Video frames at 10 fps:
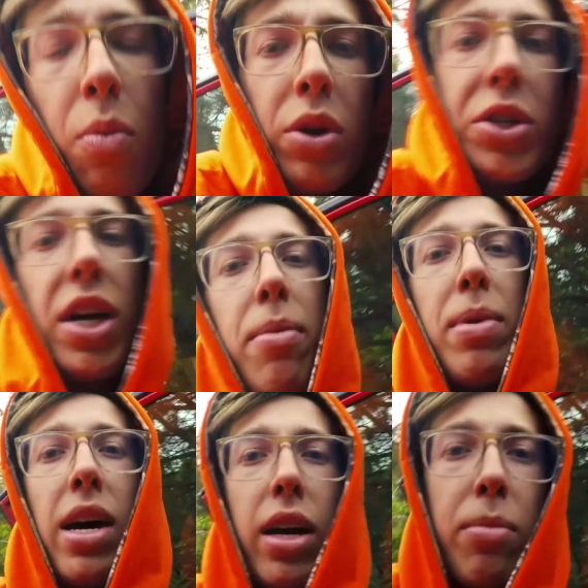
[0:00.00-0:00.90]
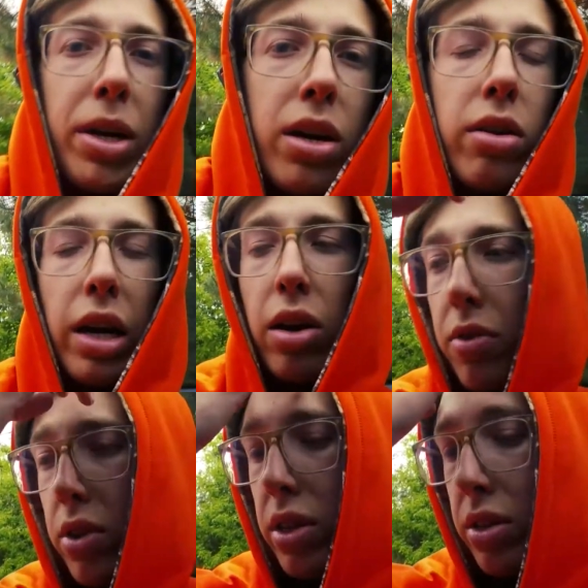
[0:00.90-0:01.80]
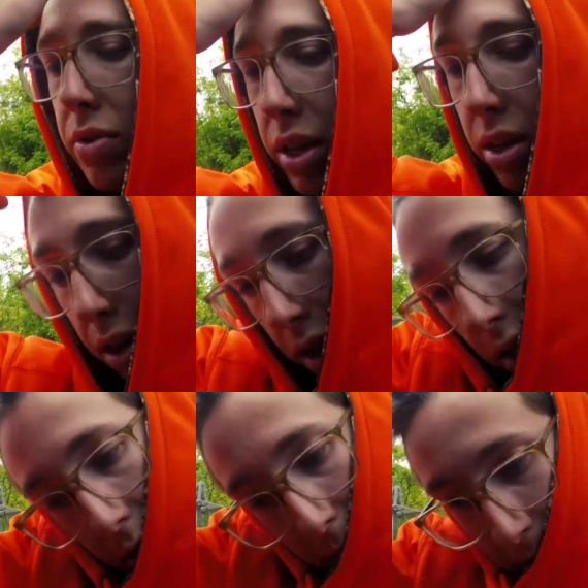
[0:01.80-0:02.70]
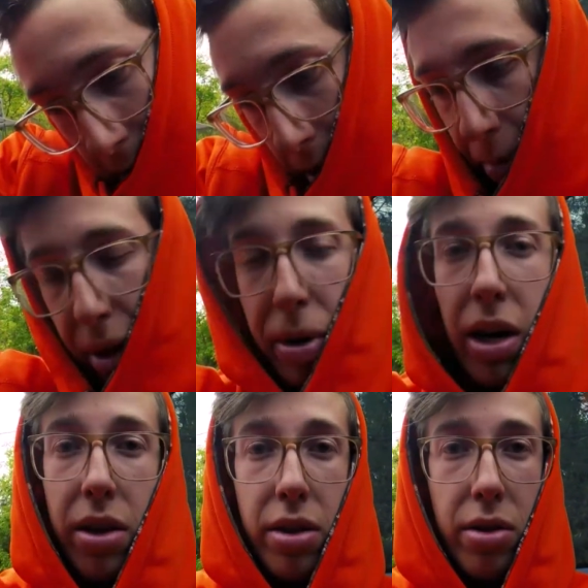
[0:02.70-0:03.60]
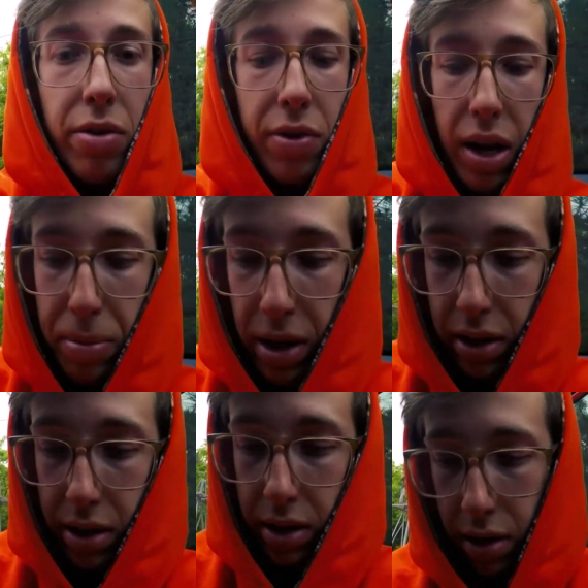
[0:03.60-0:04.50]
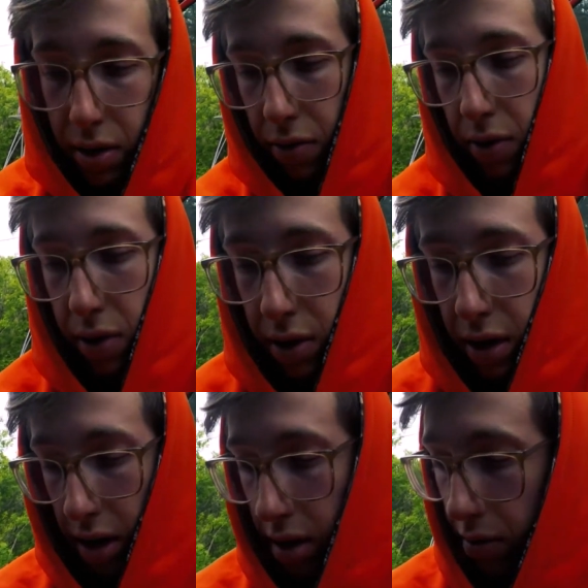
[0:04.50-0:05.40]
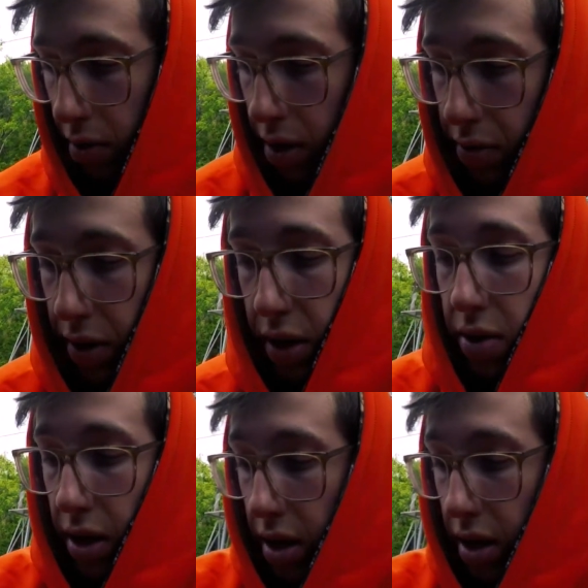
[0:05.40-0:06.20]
which I am not gonna be going over in this video because it would take me about 35 minutes for this video to